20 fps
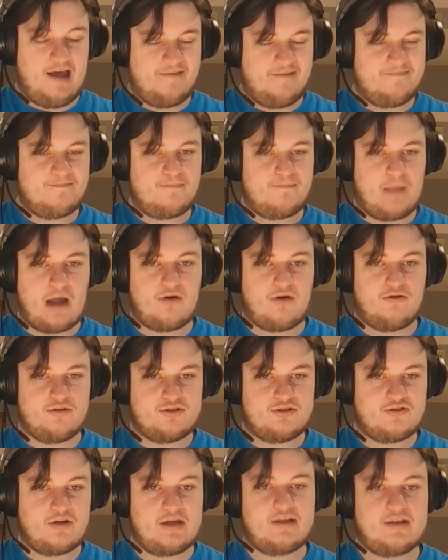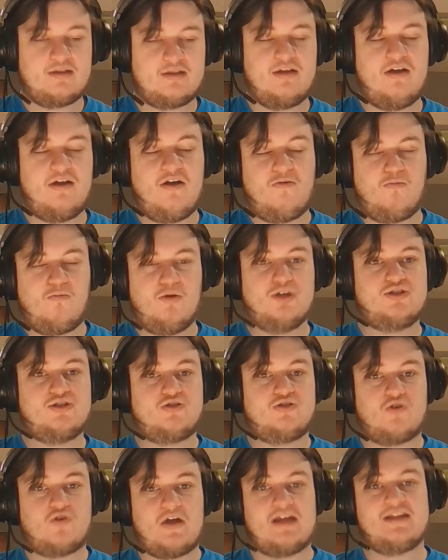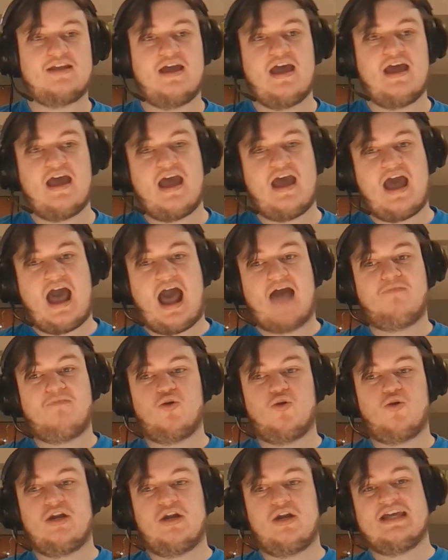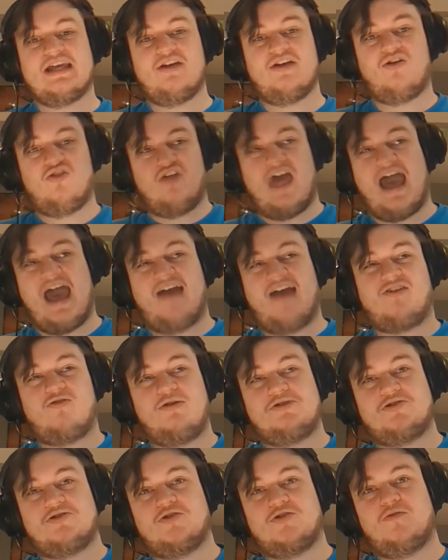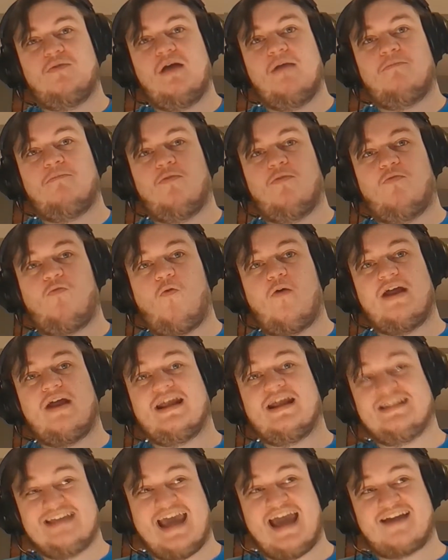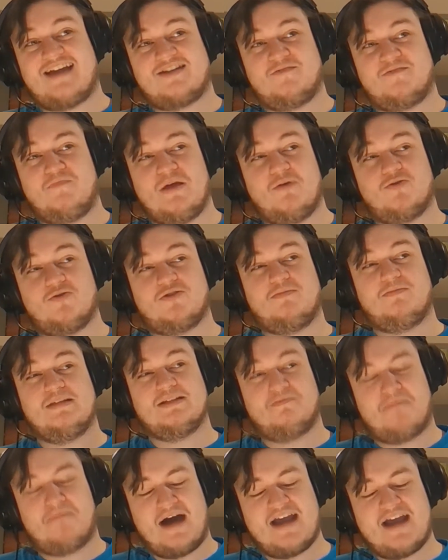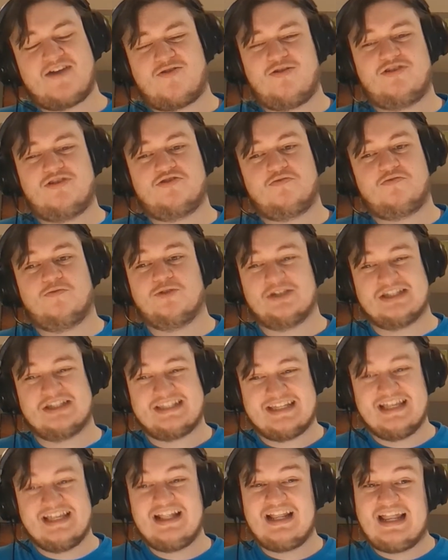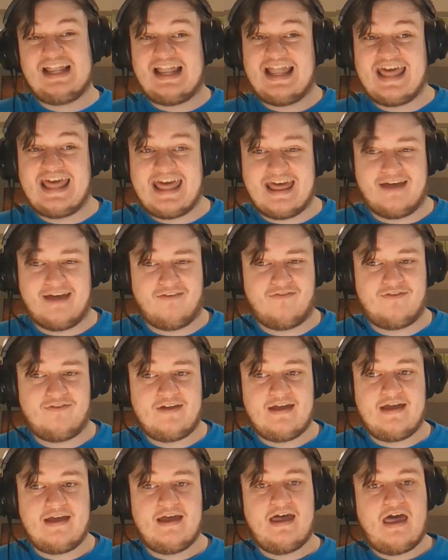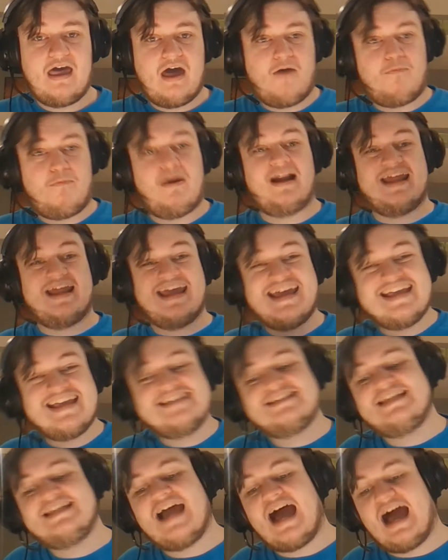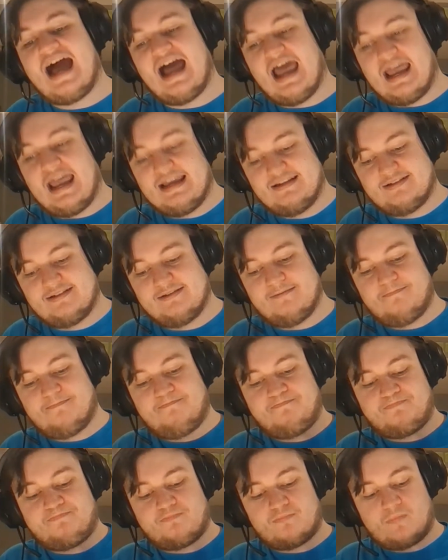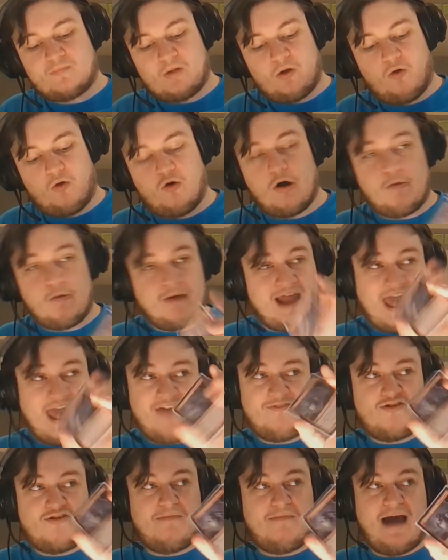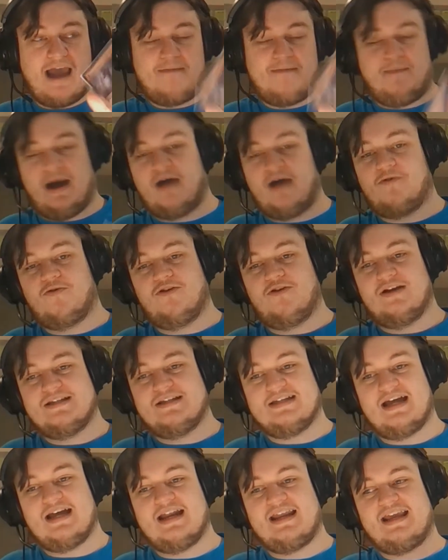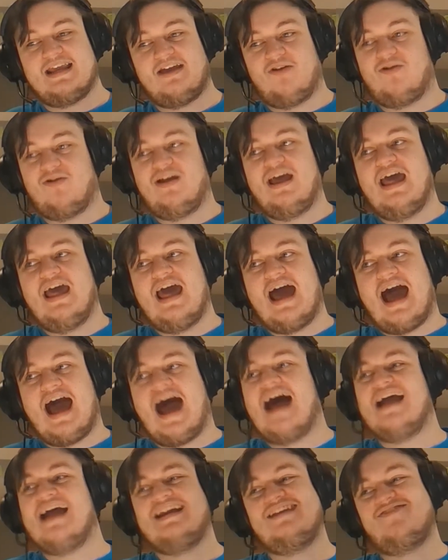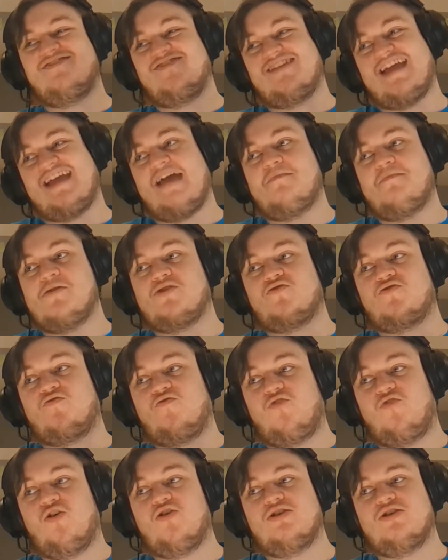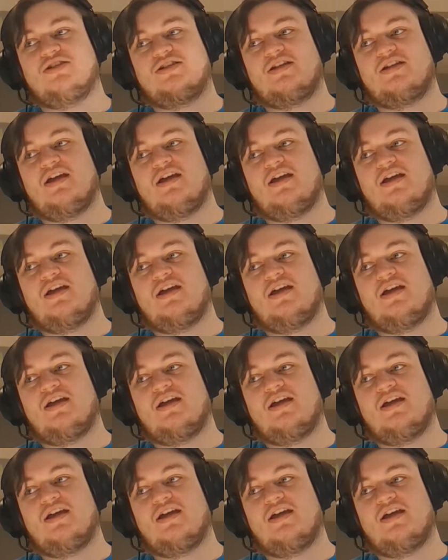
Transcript: power strength, 1 strength, I'm going to kill that creature before it attacks me, which means my creature will still live while his dies, or whatever my power is on here. I deal the damage first,